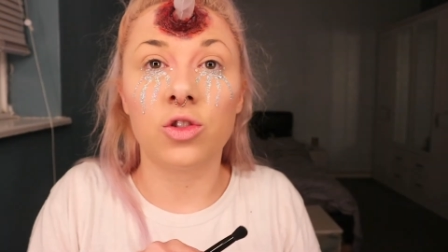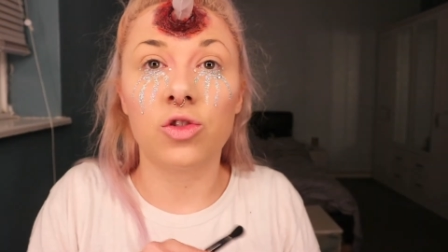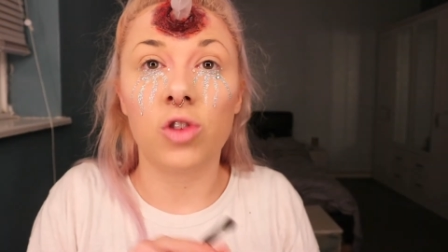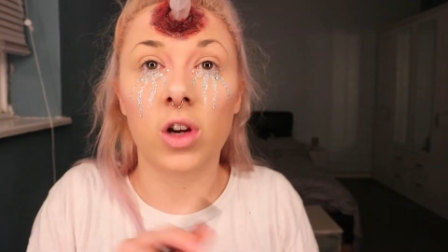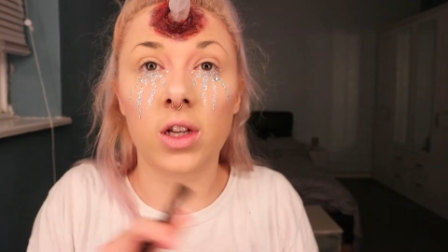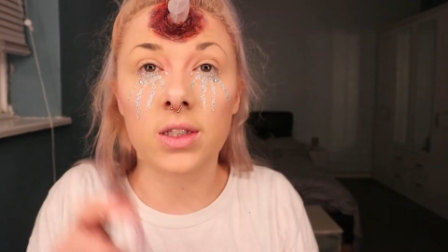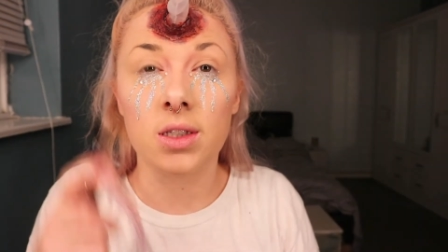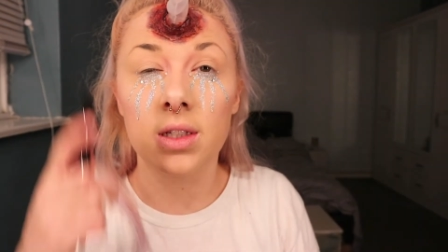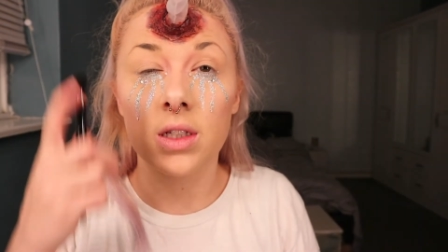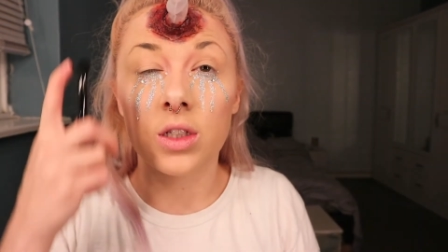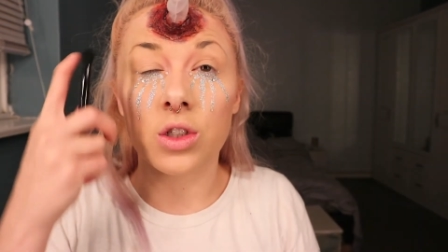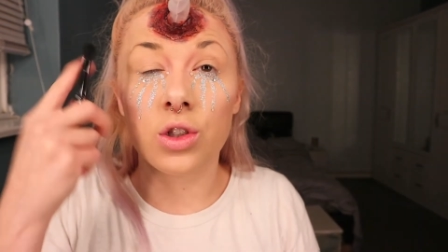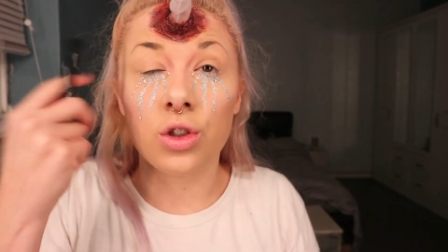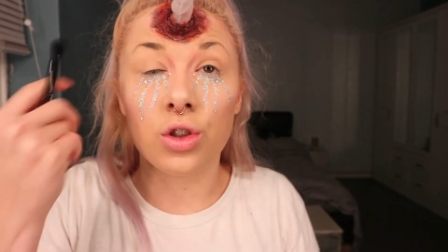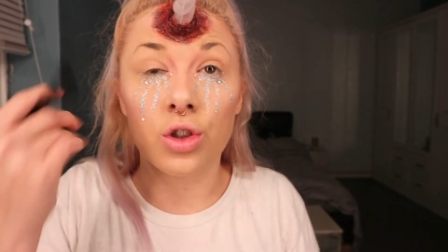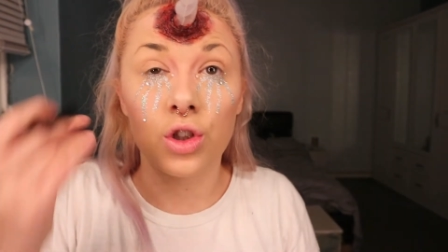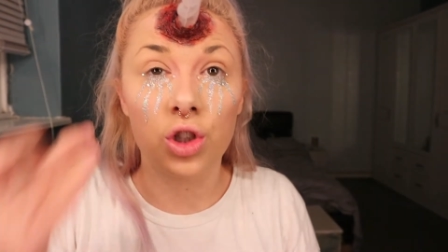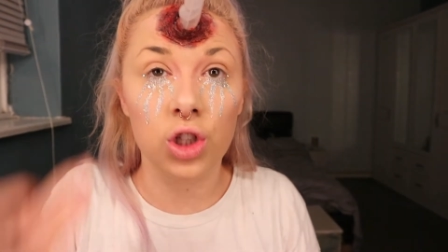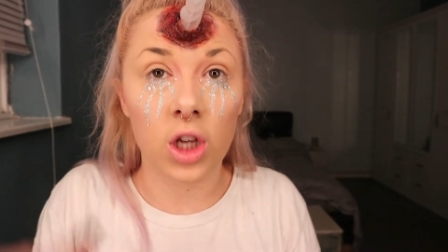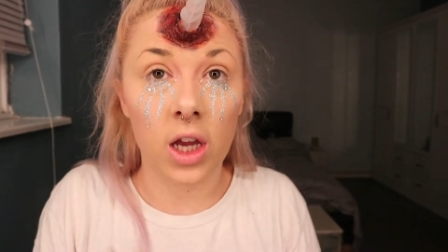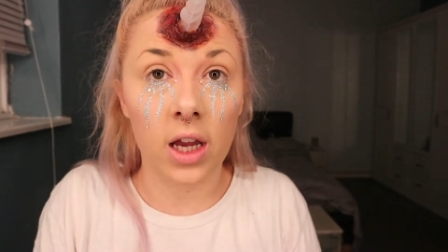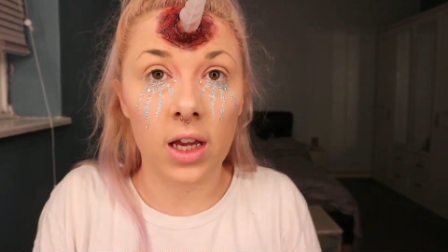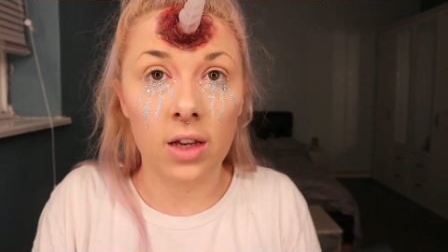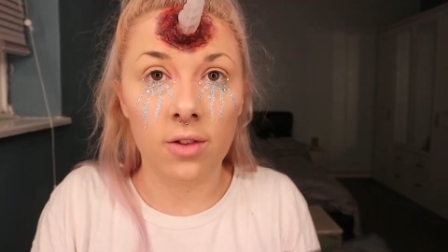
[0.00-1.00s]
transition
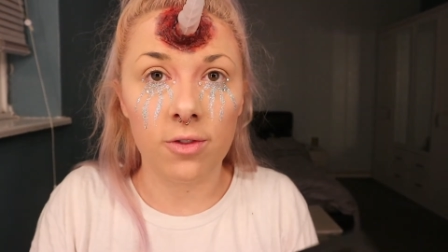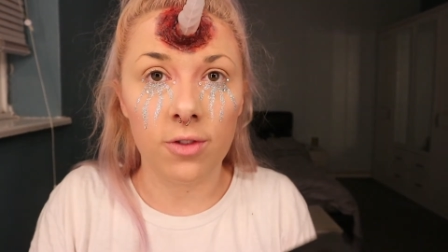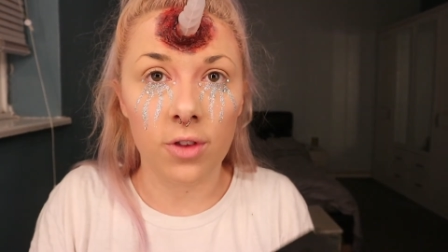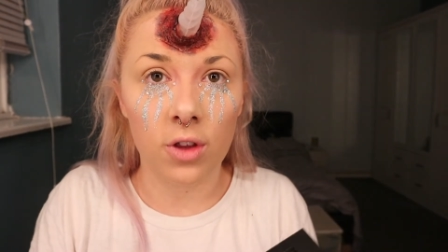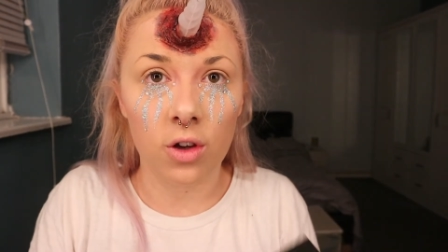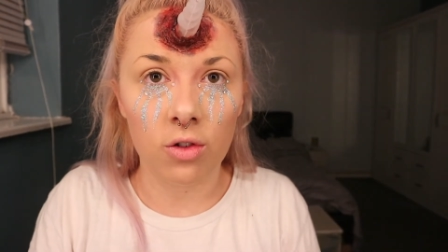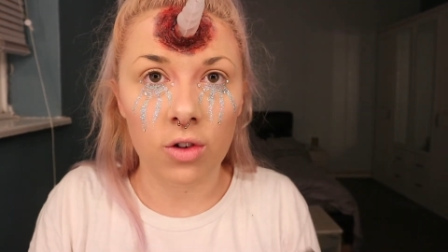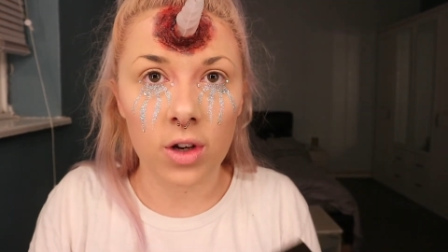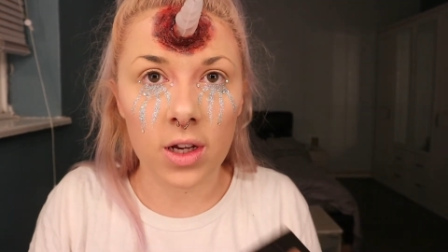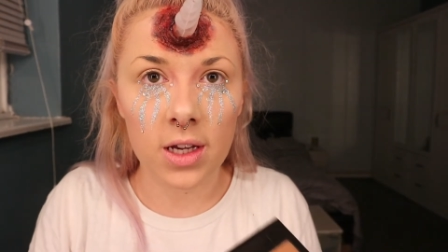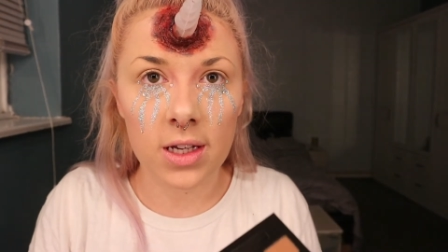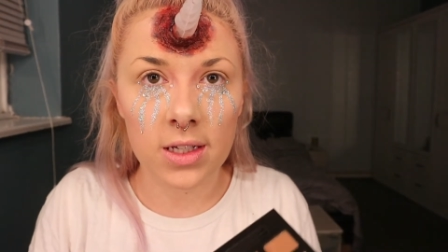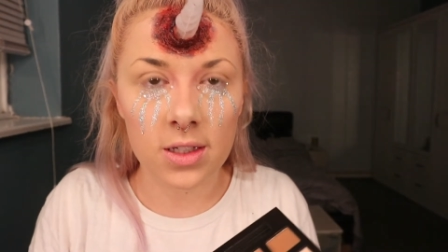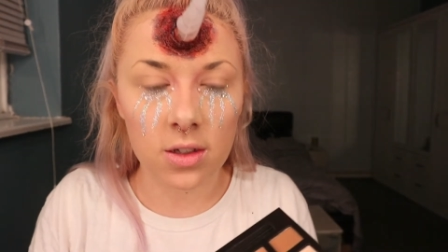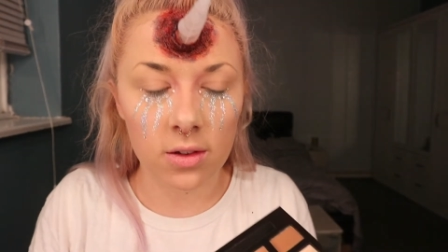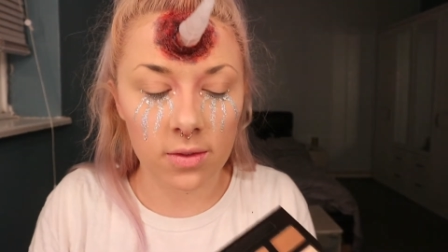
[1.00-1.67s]
shade for the crease.